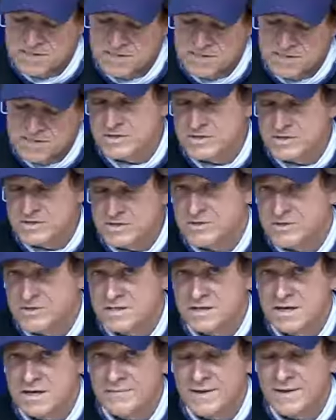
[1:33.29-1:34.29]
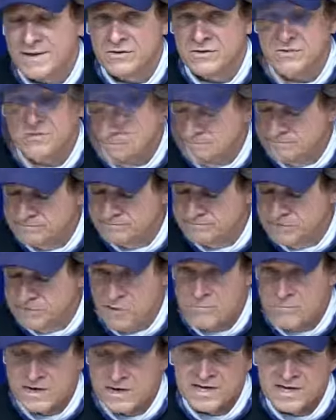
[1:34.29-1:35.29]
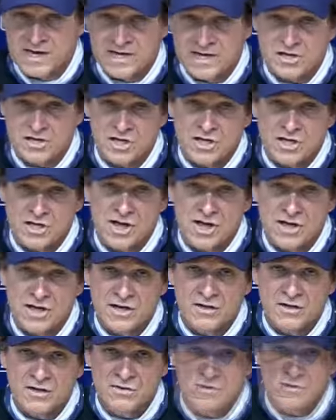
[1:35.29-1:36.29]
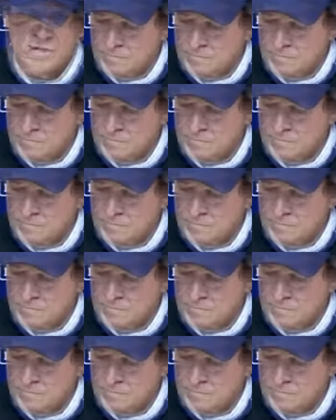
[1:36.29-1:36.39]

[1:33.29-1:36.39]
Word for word: I was supposed to come out to opening day in Chicago.